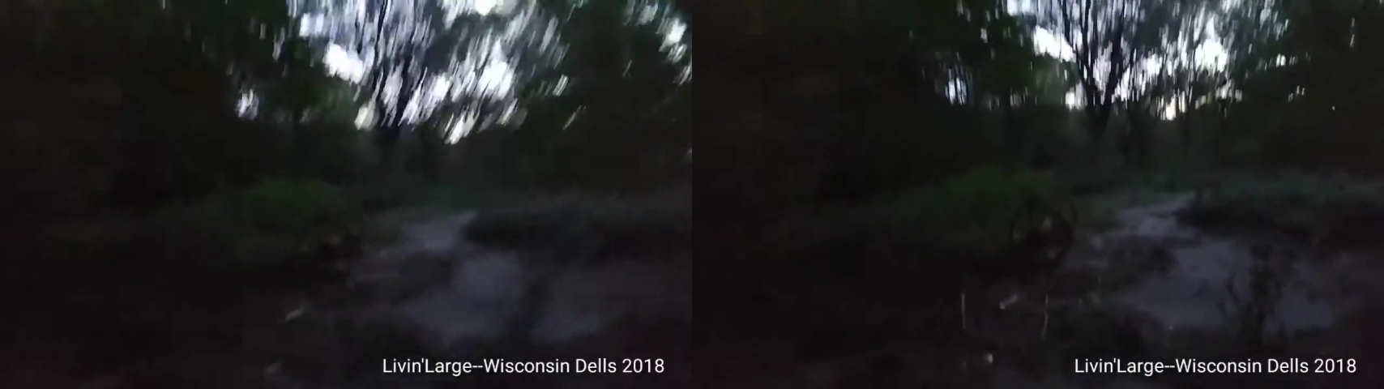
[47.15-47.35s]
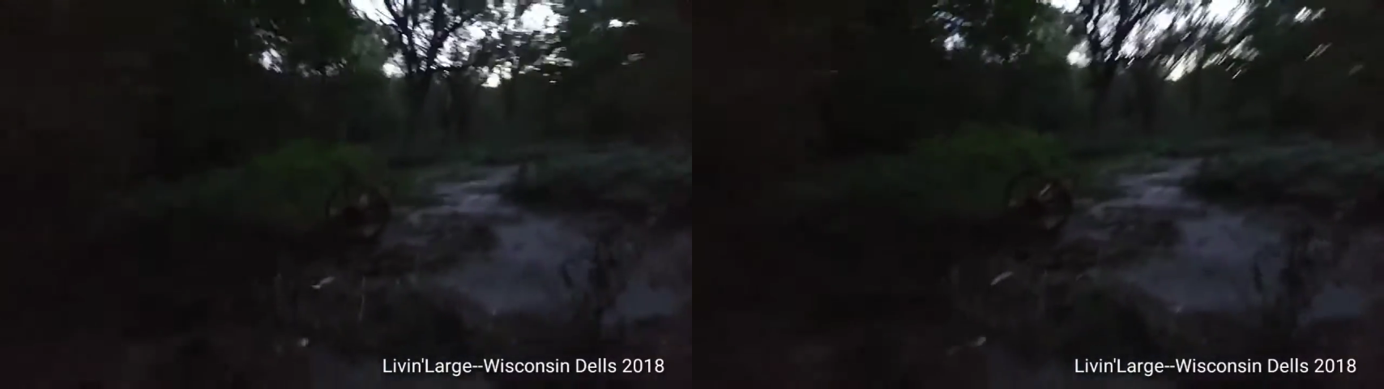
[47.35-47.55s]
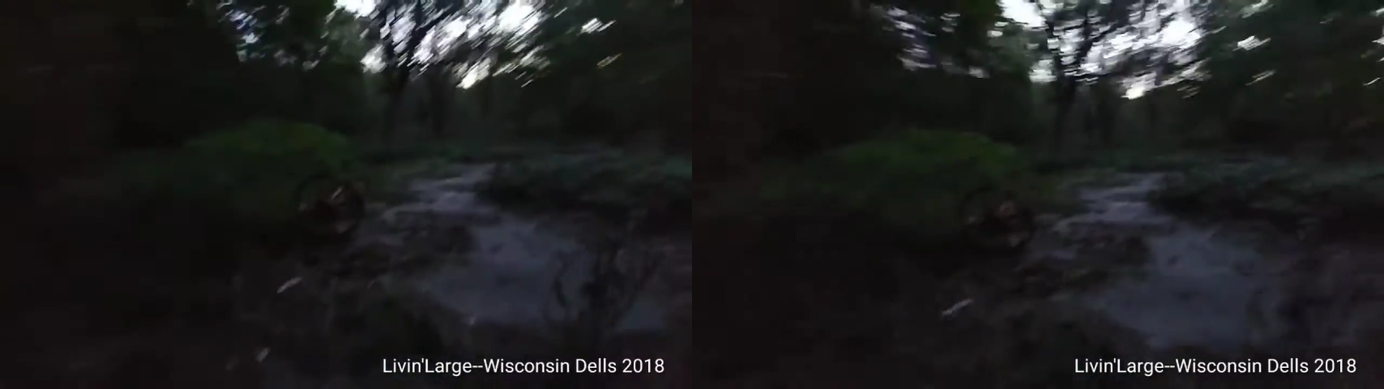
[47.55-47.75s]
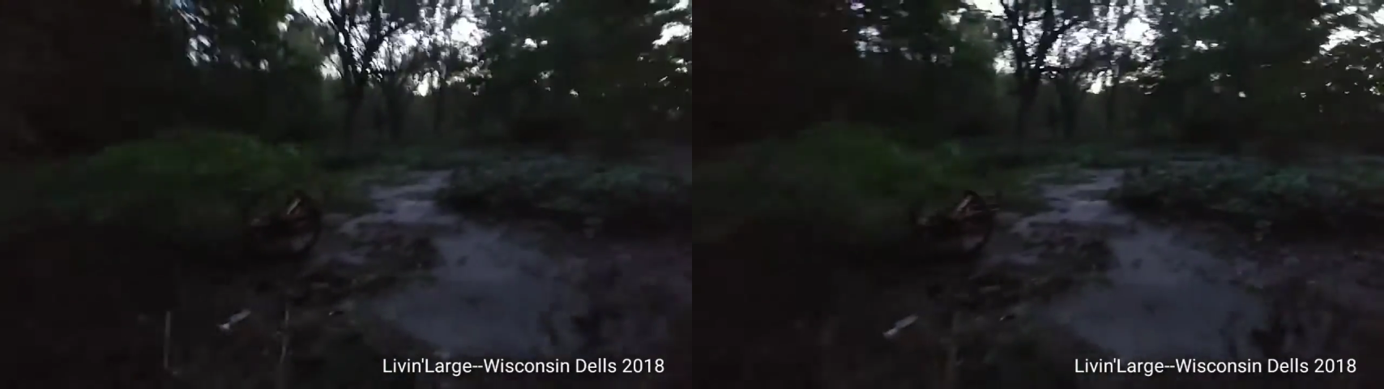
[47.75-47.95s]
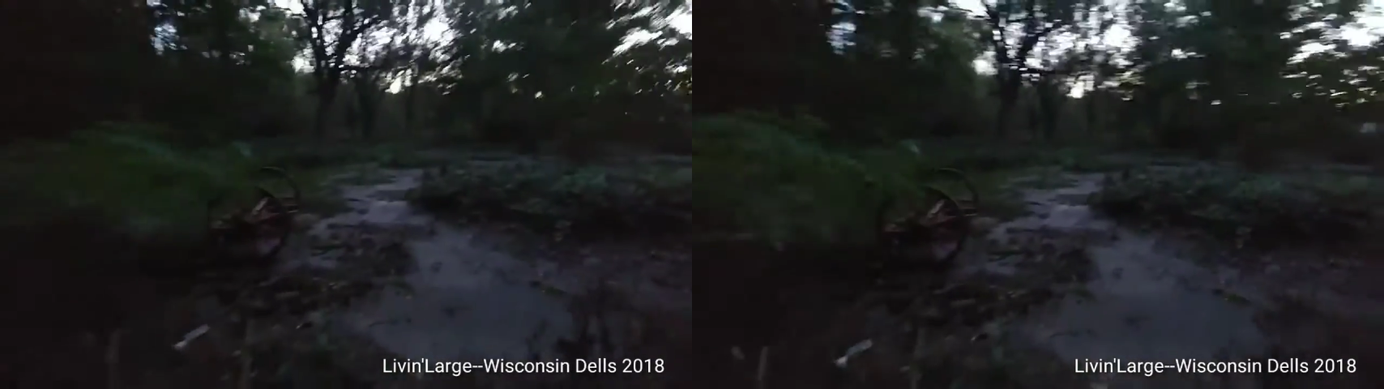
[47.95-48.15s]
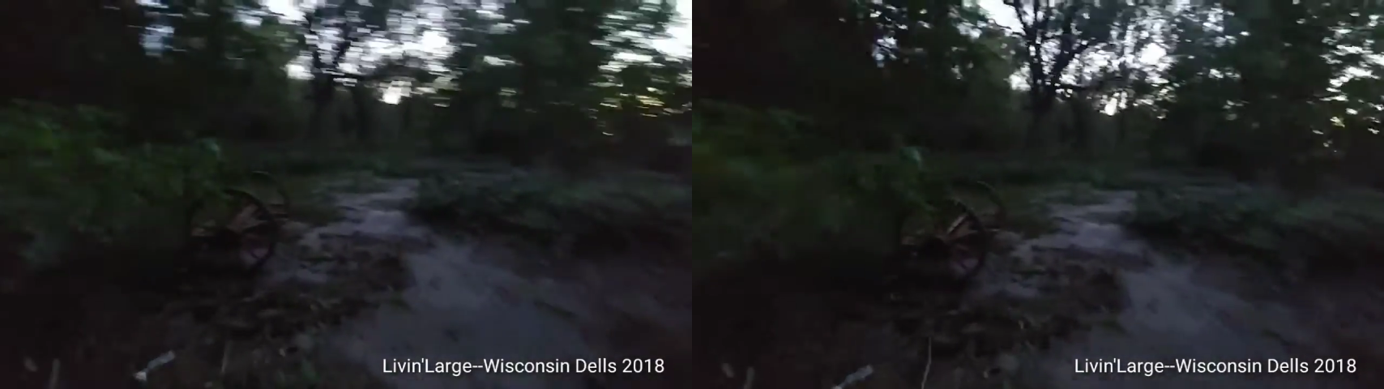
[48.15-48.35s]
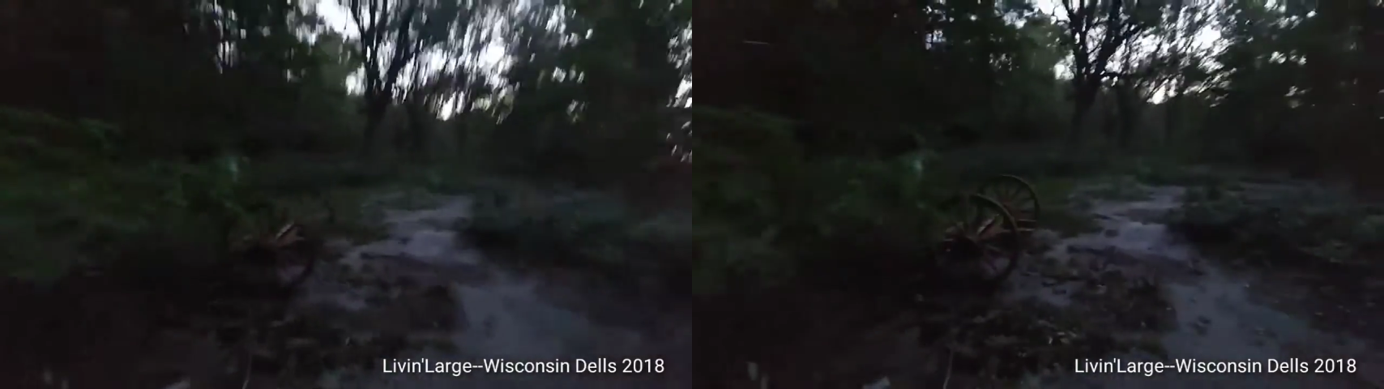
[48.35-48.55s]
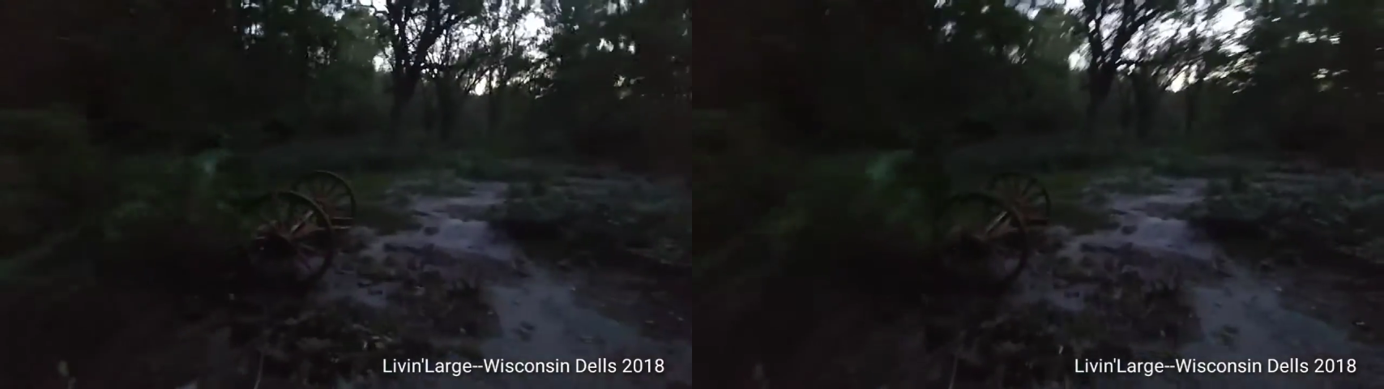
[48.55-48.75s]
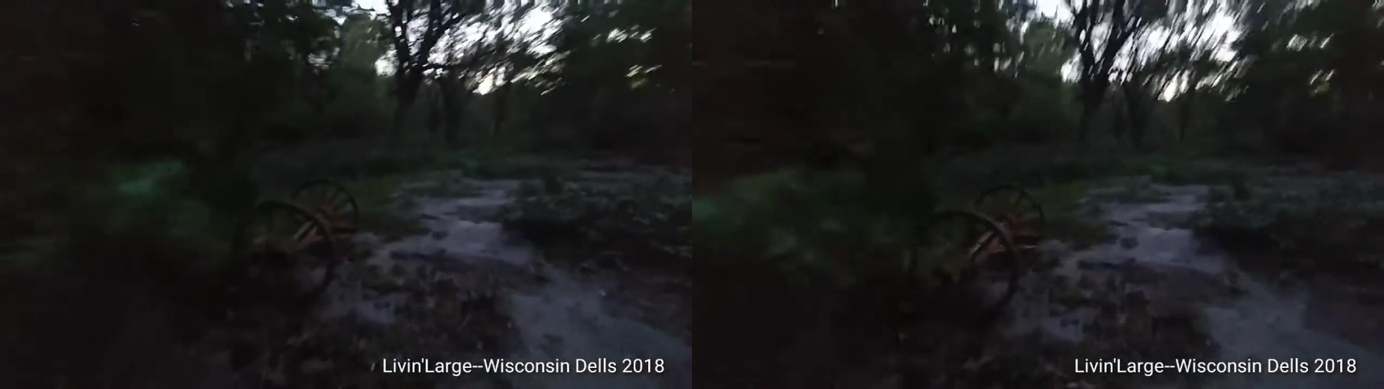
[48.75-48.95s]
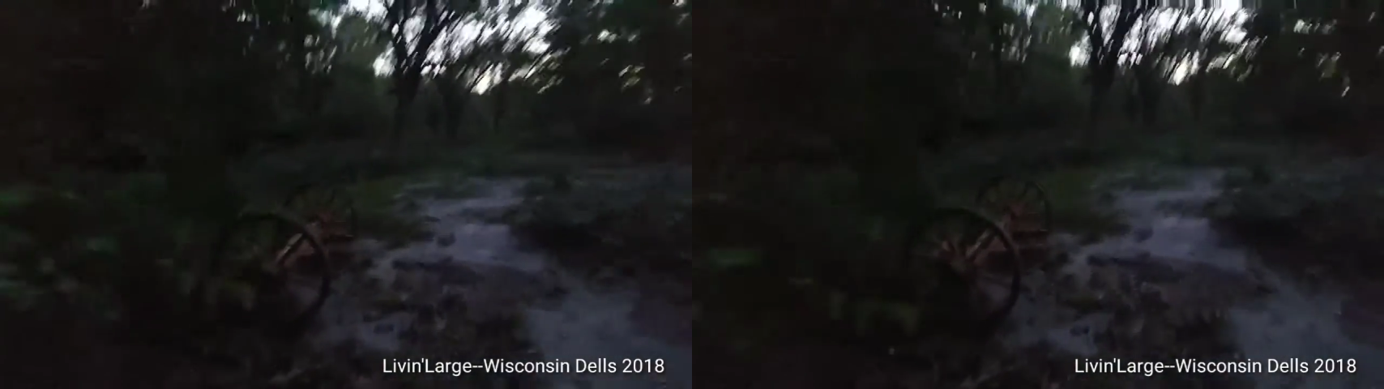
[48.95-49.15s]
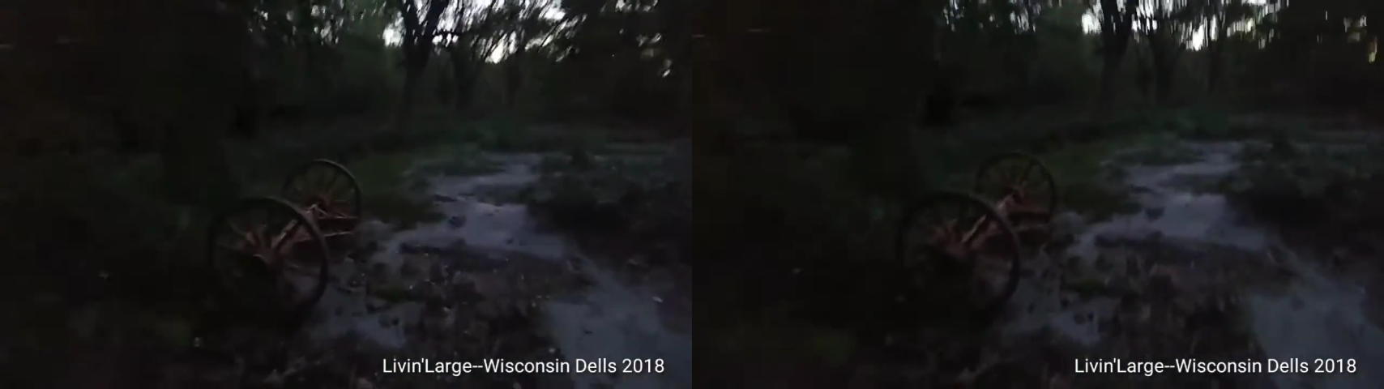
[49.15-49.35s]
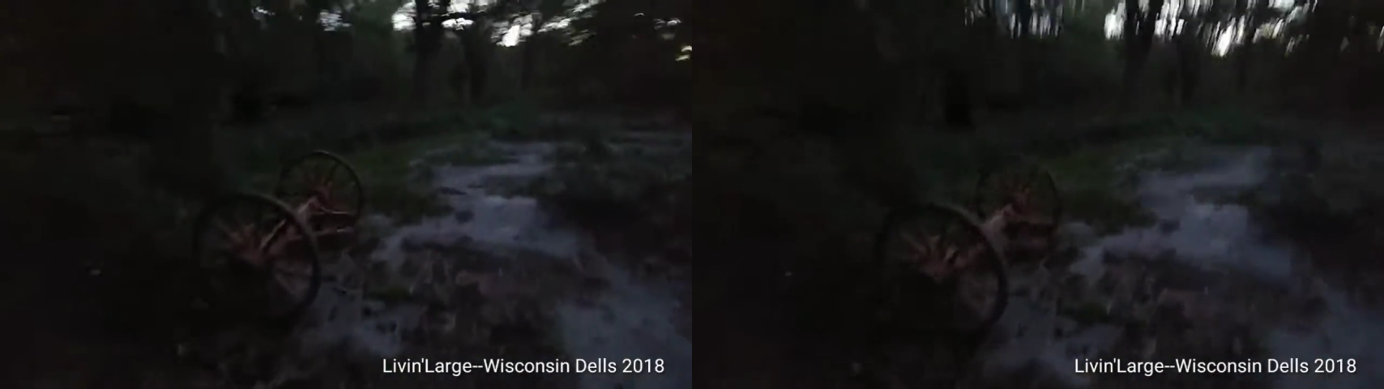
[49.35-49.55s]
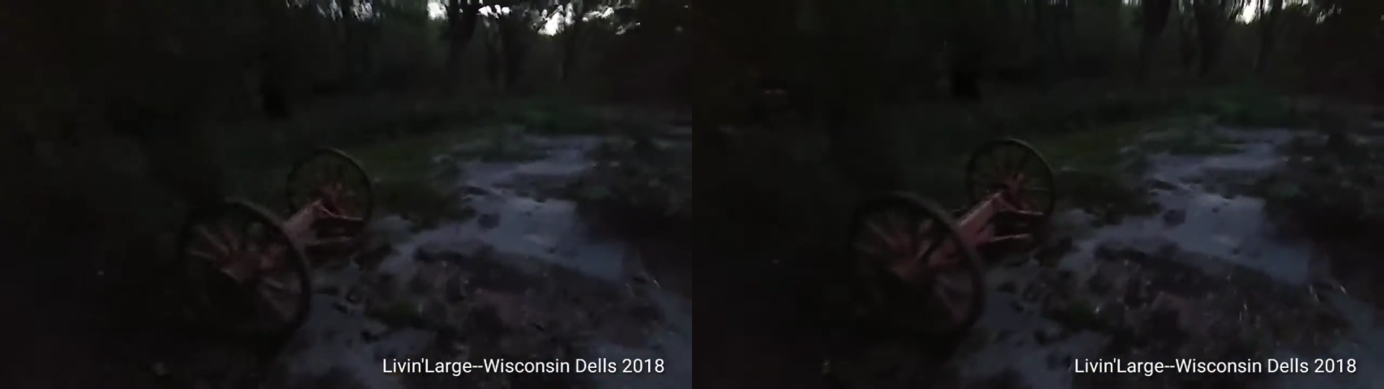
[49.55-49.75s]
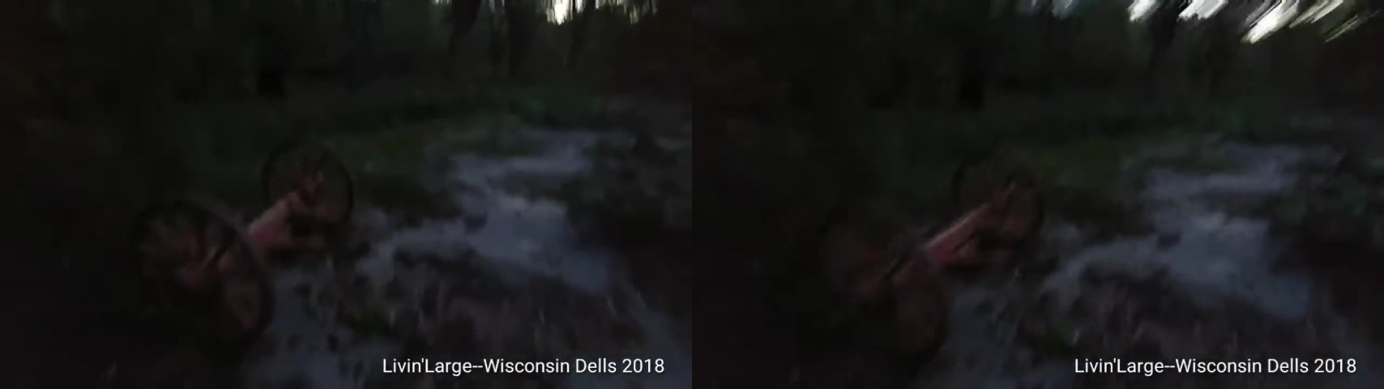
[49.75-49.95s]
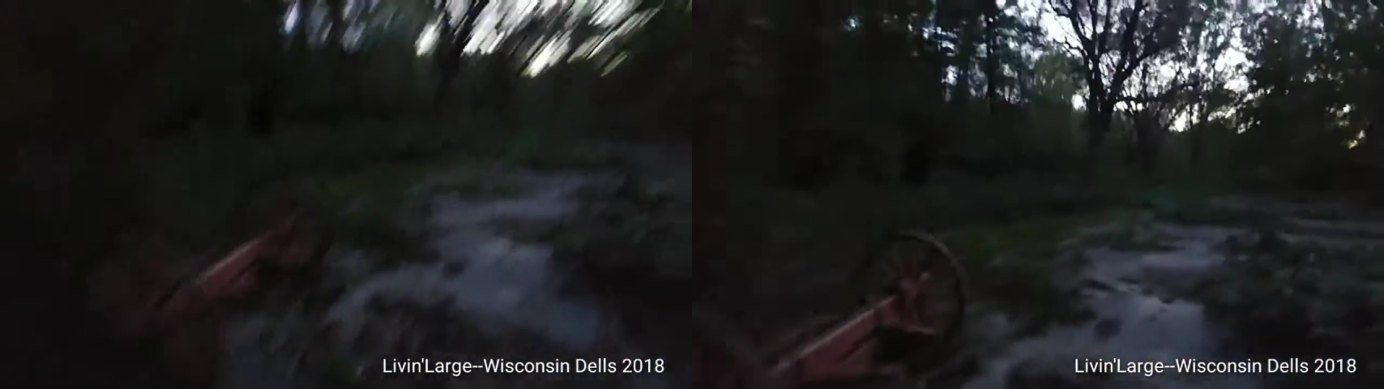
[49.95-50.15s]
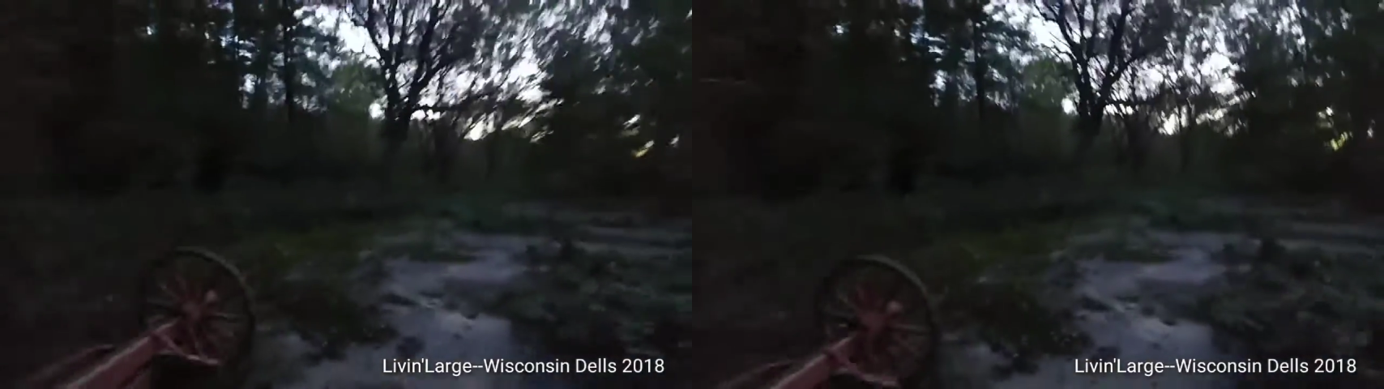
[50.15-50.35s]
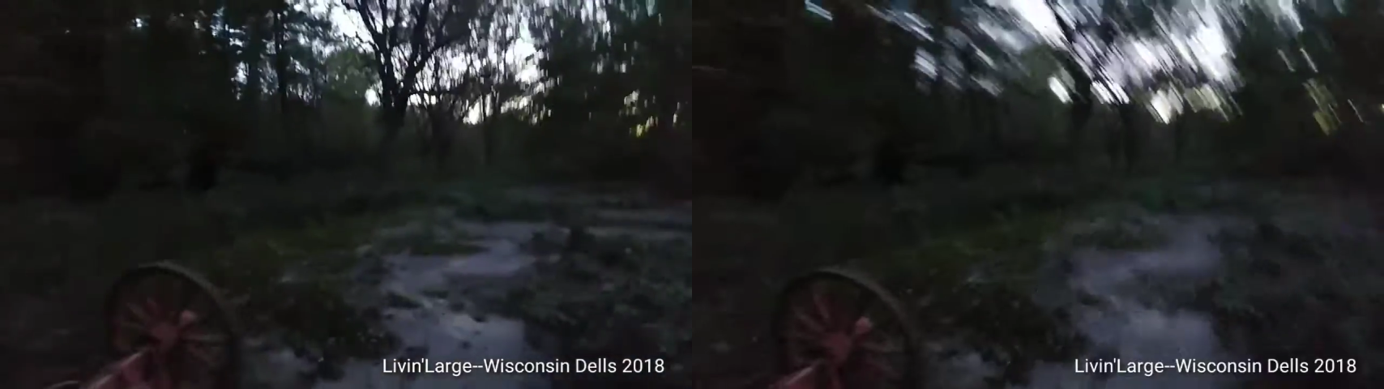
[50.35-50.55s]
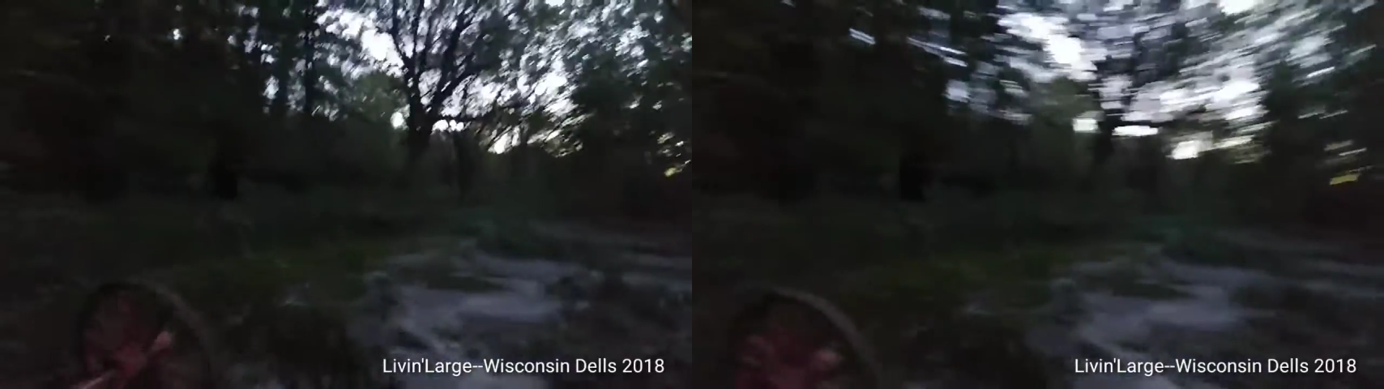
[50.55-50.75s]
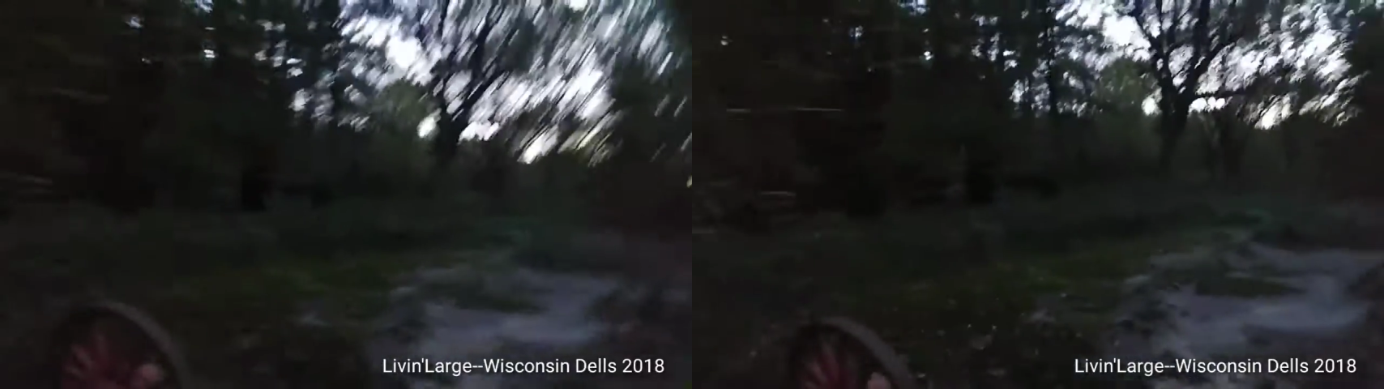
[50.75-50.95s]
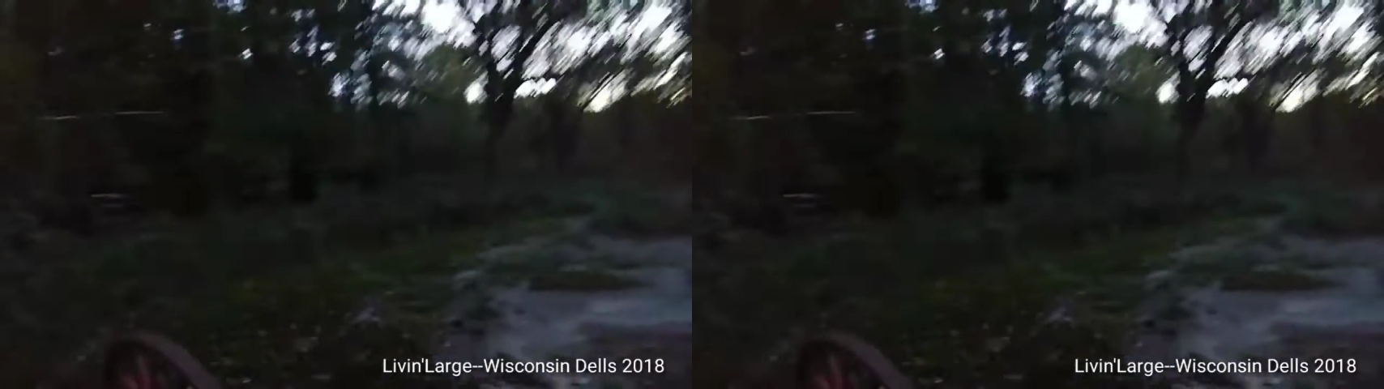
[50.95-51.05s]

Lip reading: (no speaker visible)